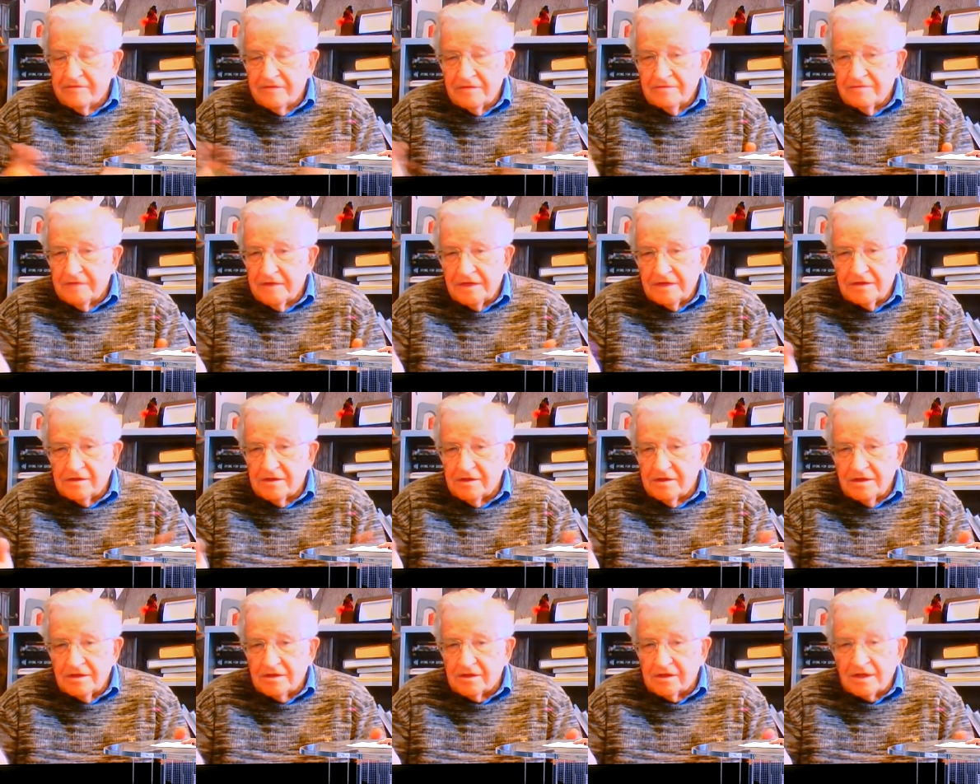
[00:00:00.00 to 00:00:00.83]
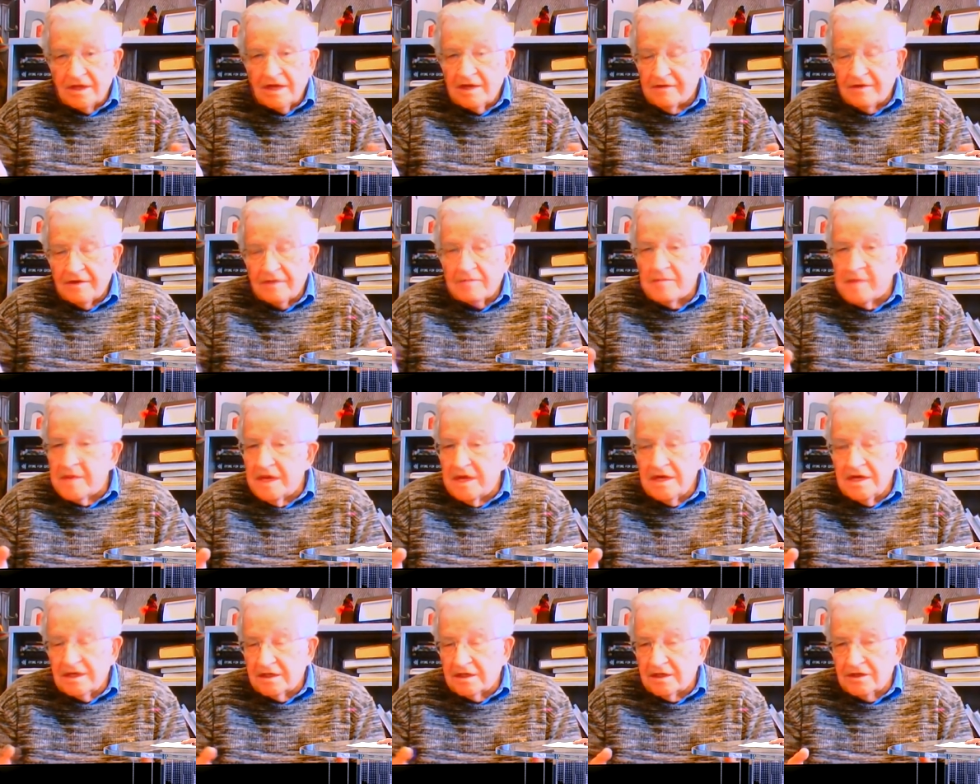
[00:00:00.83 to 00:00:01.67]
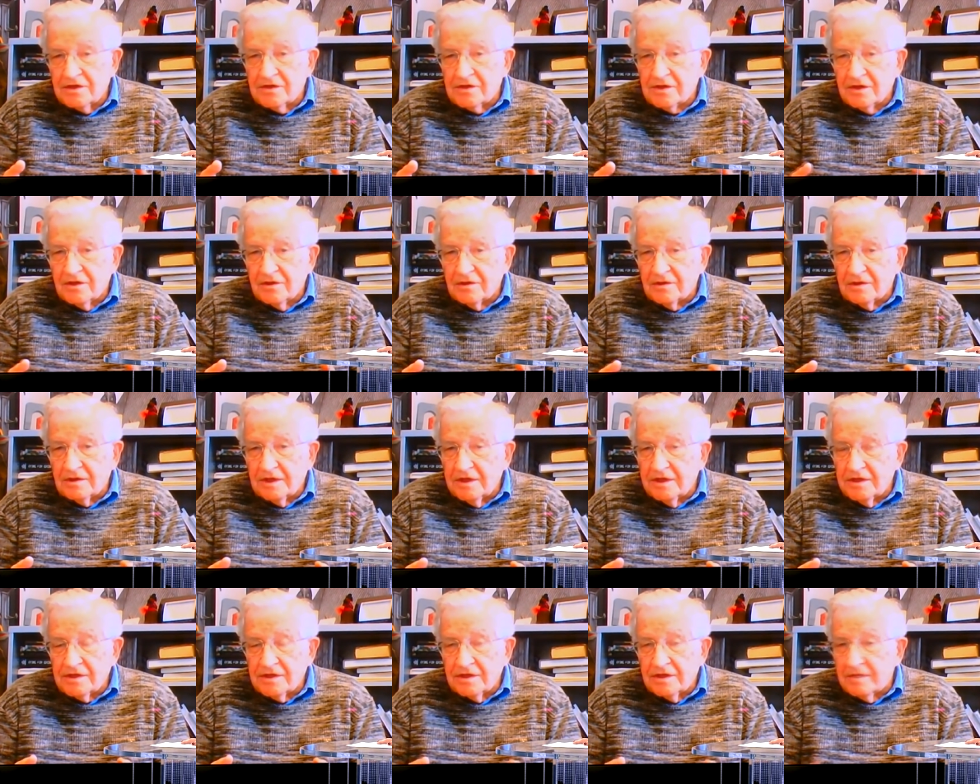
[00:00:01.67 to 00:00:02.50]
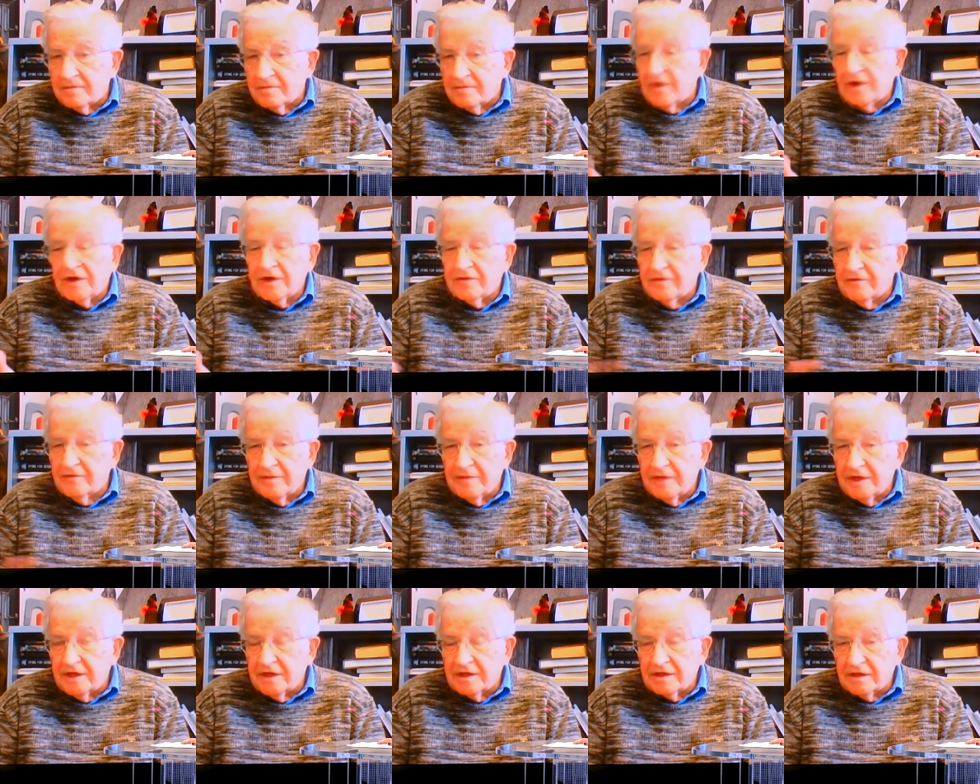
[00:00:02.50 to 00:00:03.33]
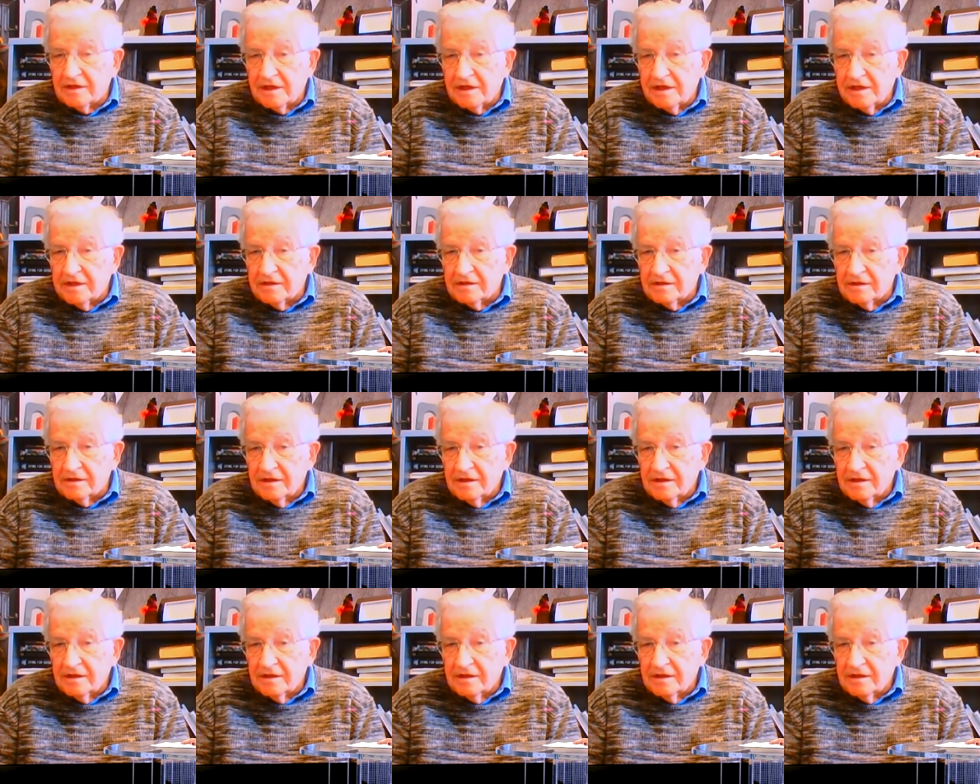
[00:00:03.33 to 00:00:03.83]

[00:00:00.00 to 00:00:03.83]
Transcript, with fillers: it, it's kind of a meaningless coalition apart from being illegal.